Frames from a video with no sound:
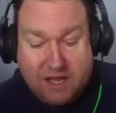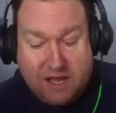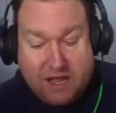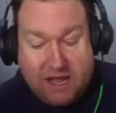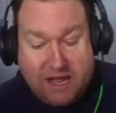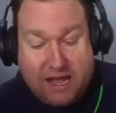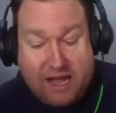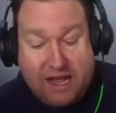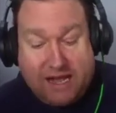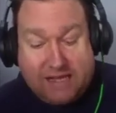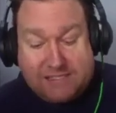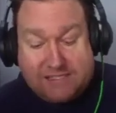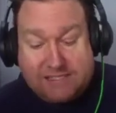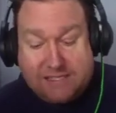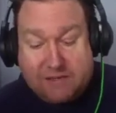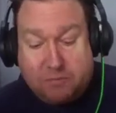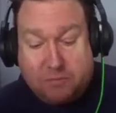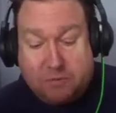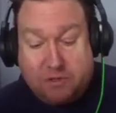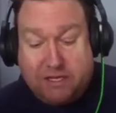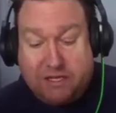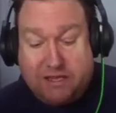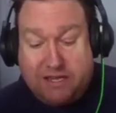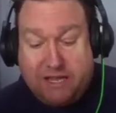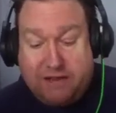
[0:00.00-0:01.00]
I
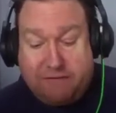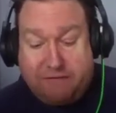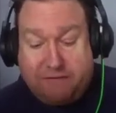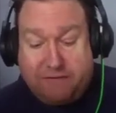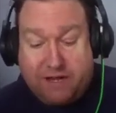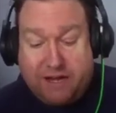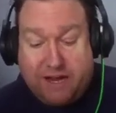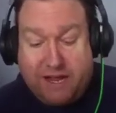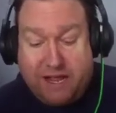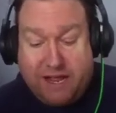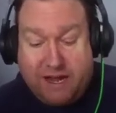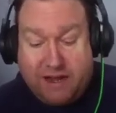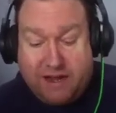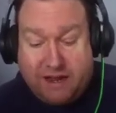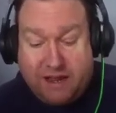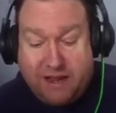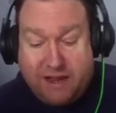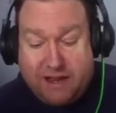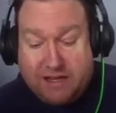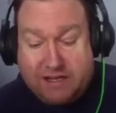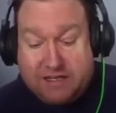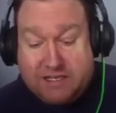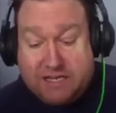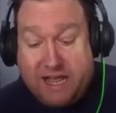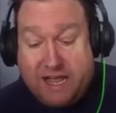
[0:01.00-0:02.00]
simply left it at
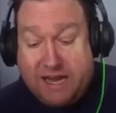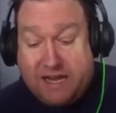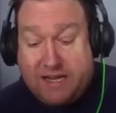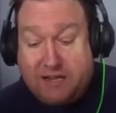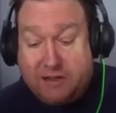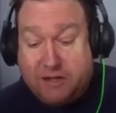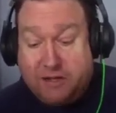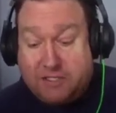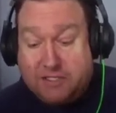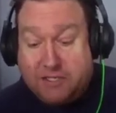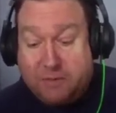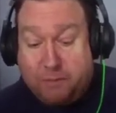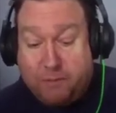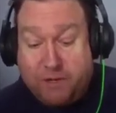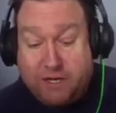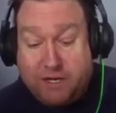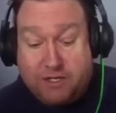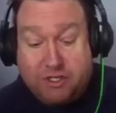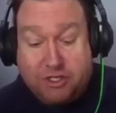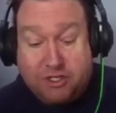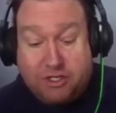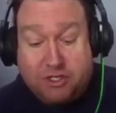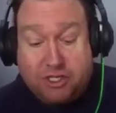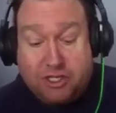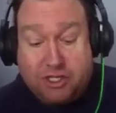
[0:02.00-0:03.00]
daddy looked at
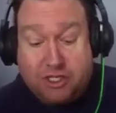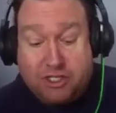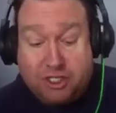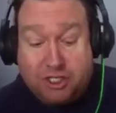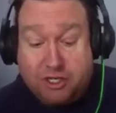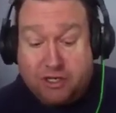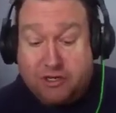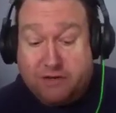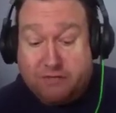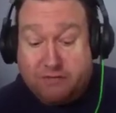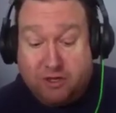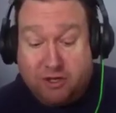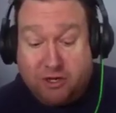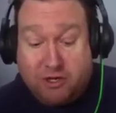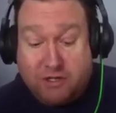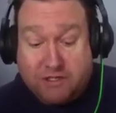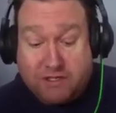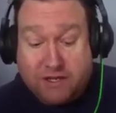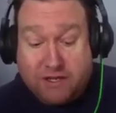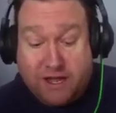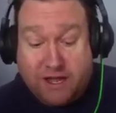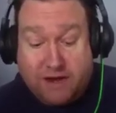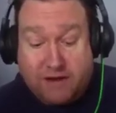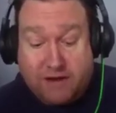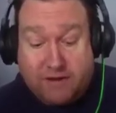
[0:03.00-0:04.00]
pictures she shouldn't have
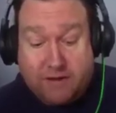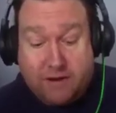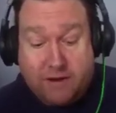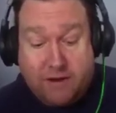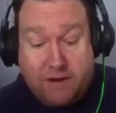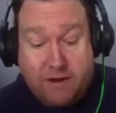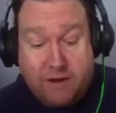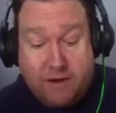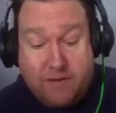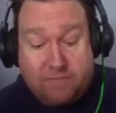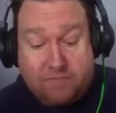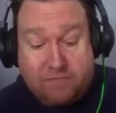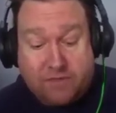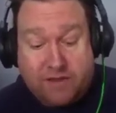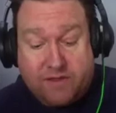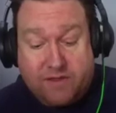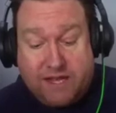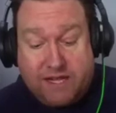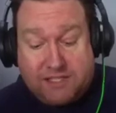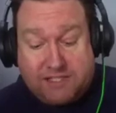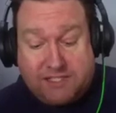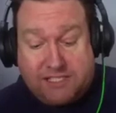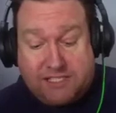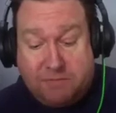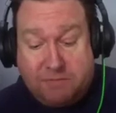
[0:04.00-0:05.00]
looked at
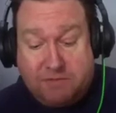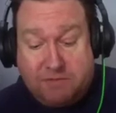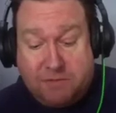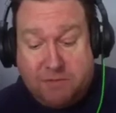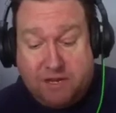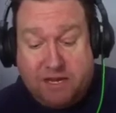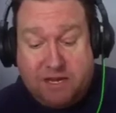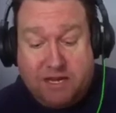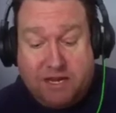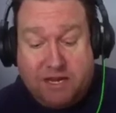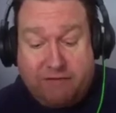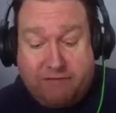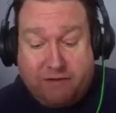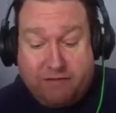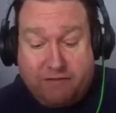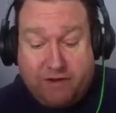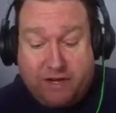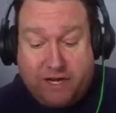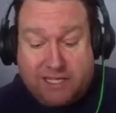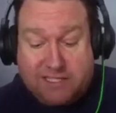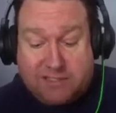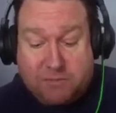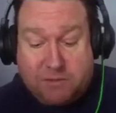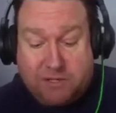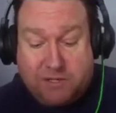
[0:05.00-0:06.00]
that seemed to be enough of
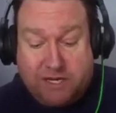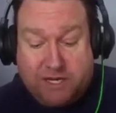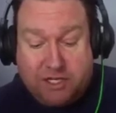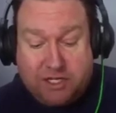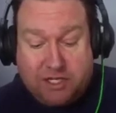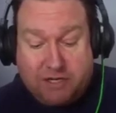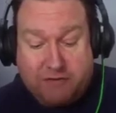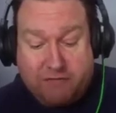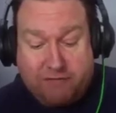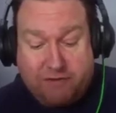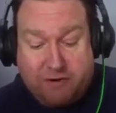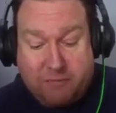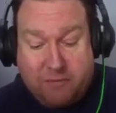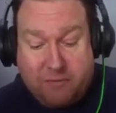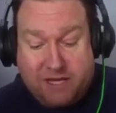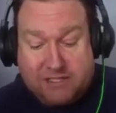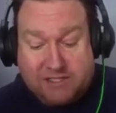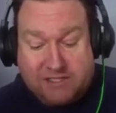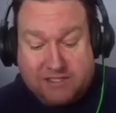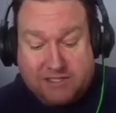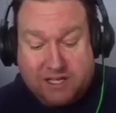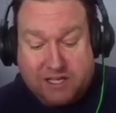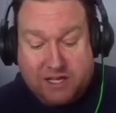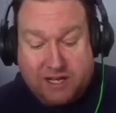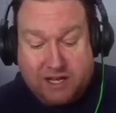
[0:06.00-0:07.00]
an explanation for my
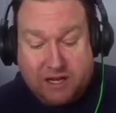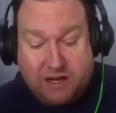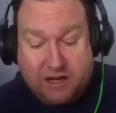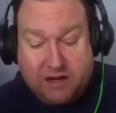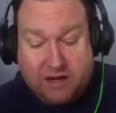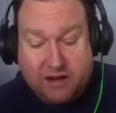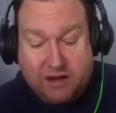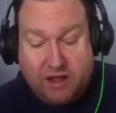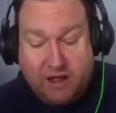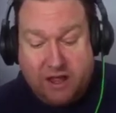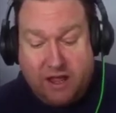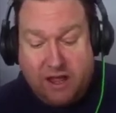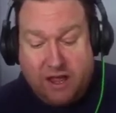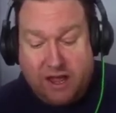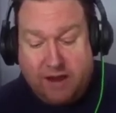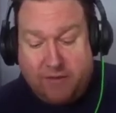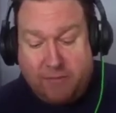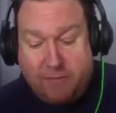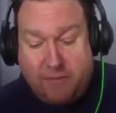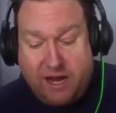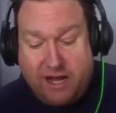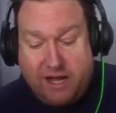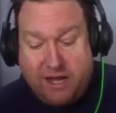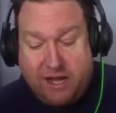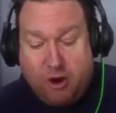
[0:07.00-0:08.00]
son and
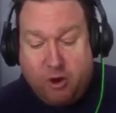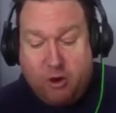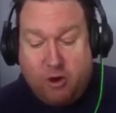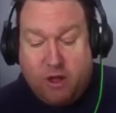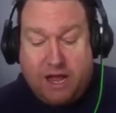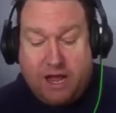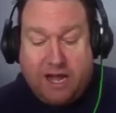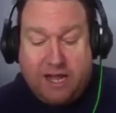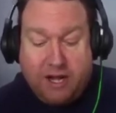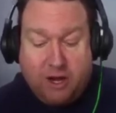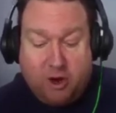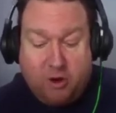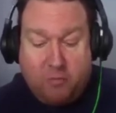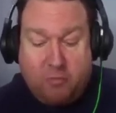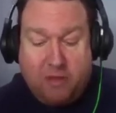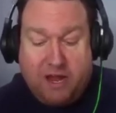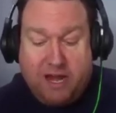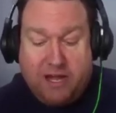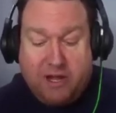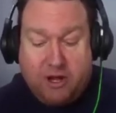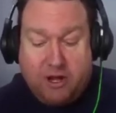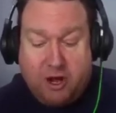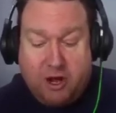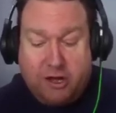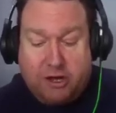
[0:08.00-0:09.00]
my no i know
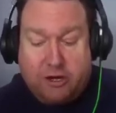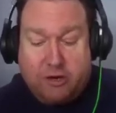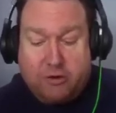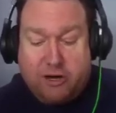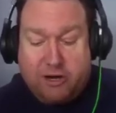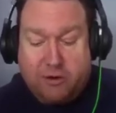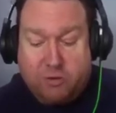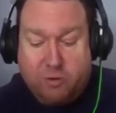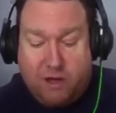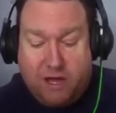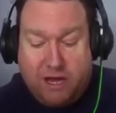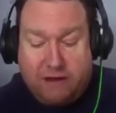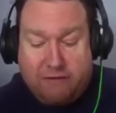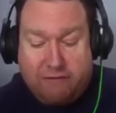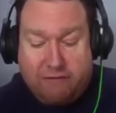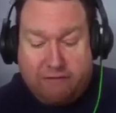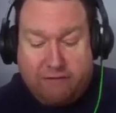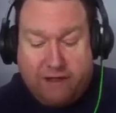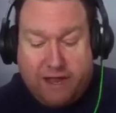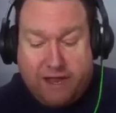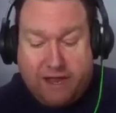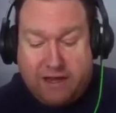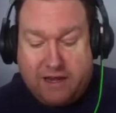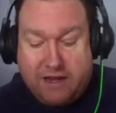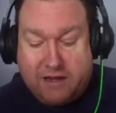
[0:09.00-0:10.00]
my daughter and
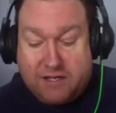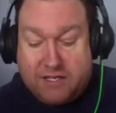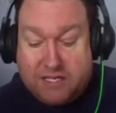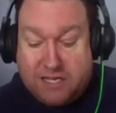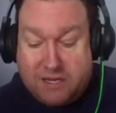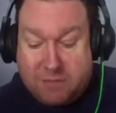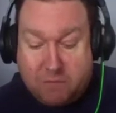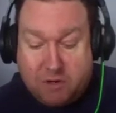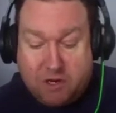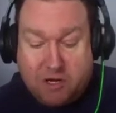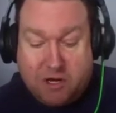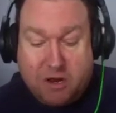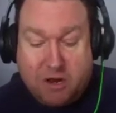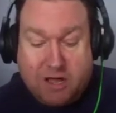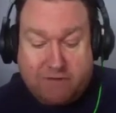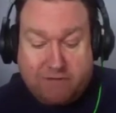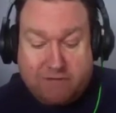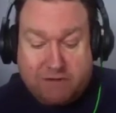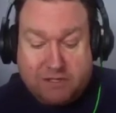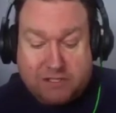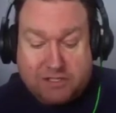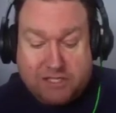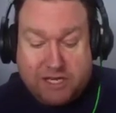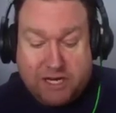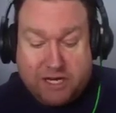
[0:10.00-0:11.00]
wife had a deeper
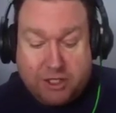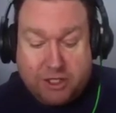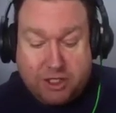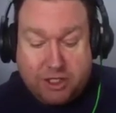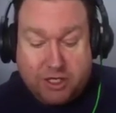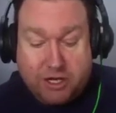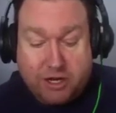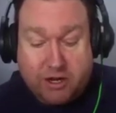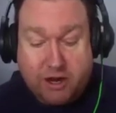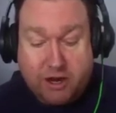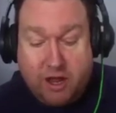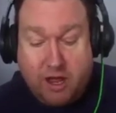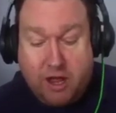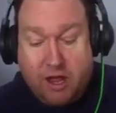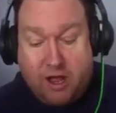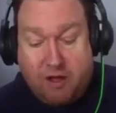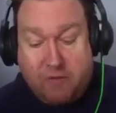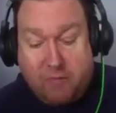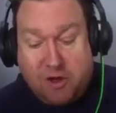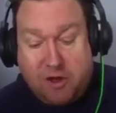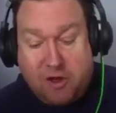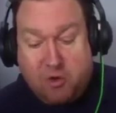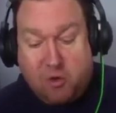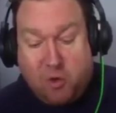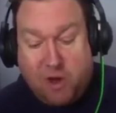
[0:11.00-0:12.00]
conversation
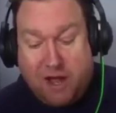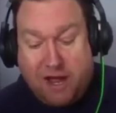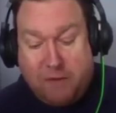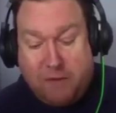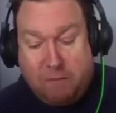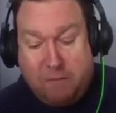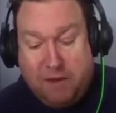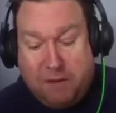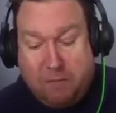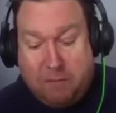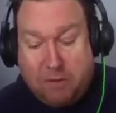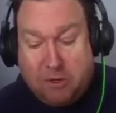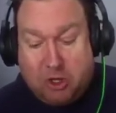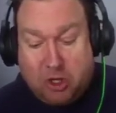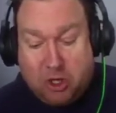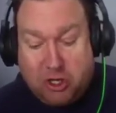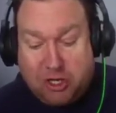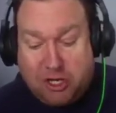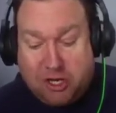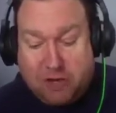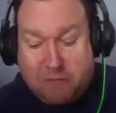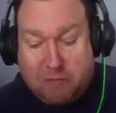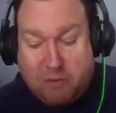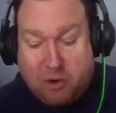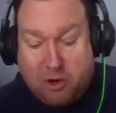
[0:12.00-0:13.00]
about why people
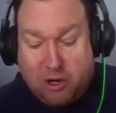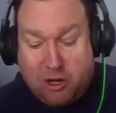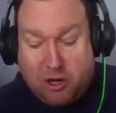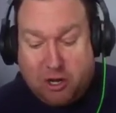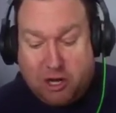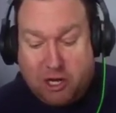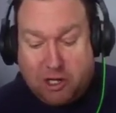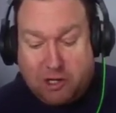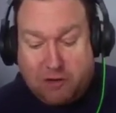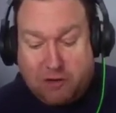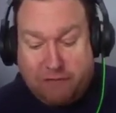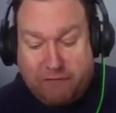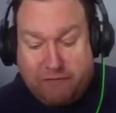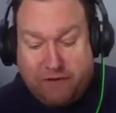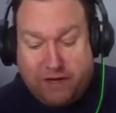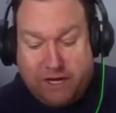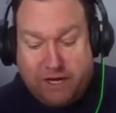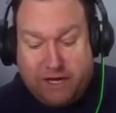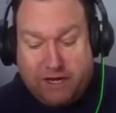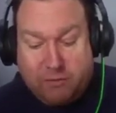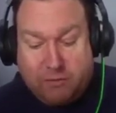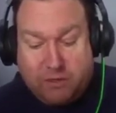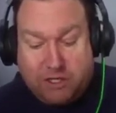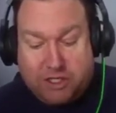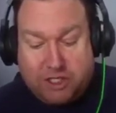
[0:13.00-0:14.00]
look at
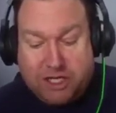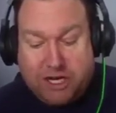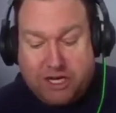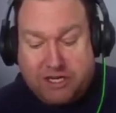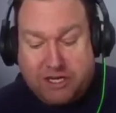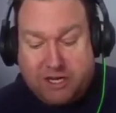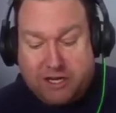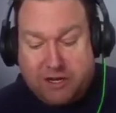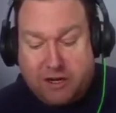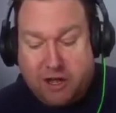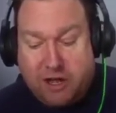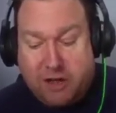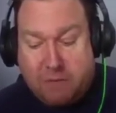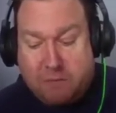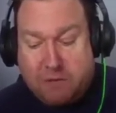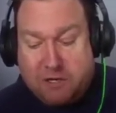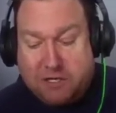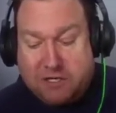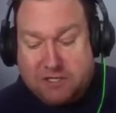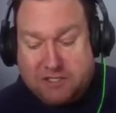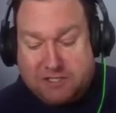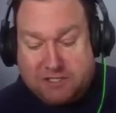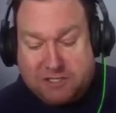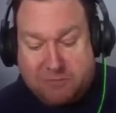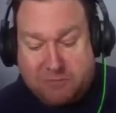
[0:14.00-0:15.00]
pornography in which i did not
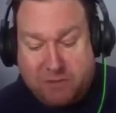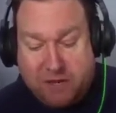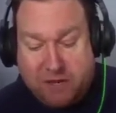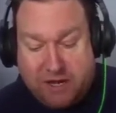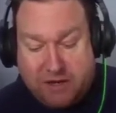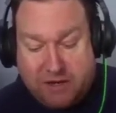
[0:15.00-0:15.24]
participate